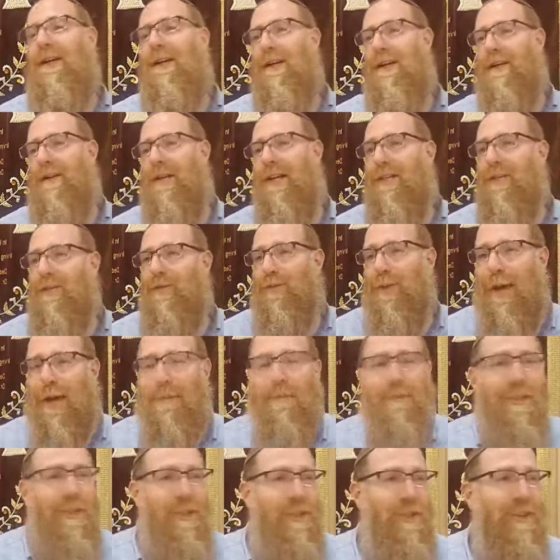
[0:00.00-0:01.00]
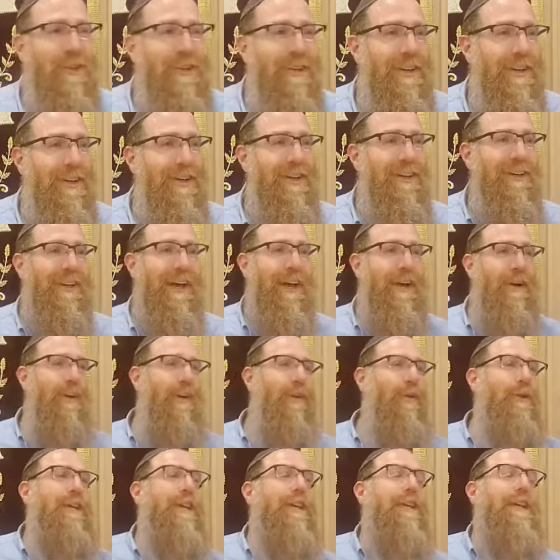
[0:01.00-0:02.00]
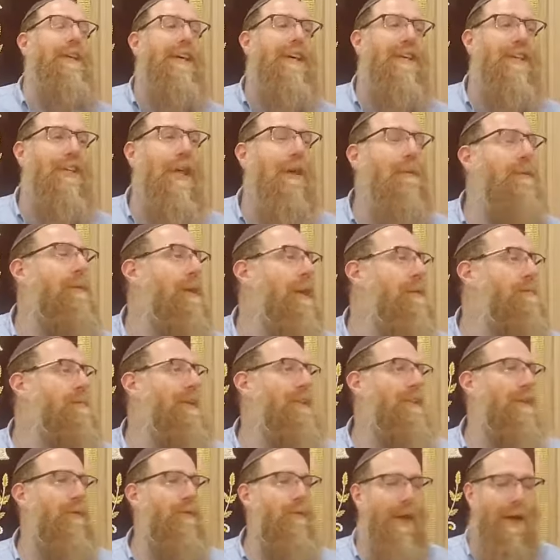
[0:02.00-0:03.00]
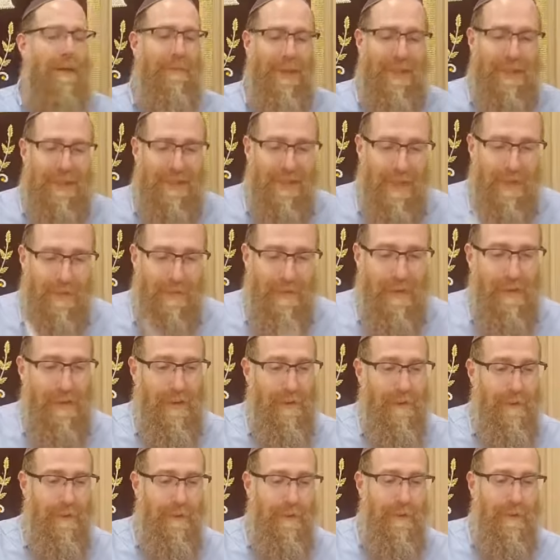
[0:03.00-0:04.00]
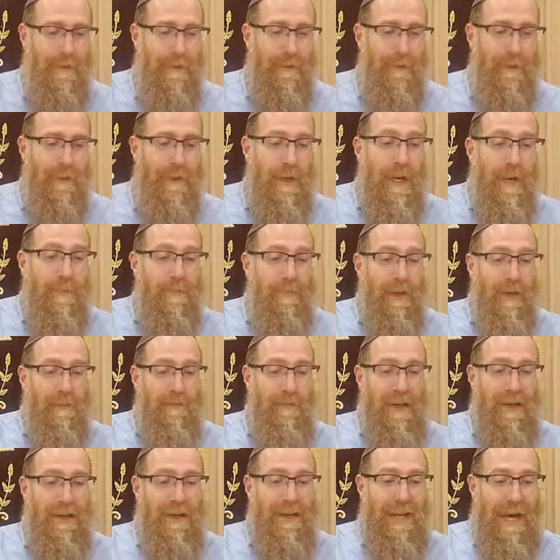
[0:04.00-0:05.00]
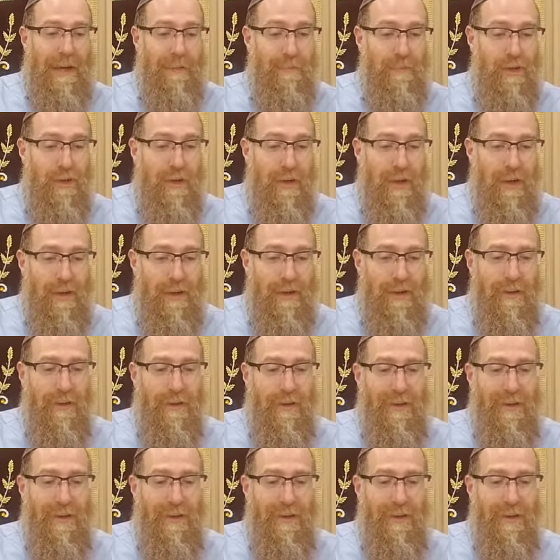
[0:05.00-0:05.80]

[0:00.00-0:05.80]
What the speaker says: and his family should only keep it as a family secret. Ben Kamtsar,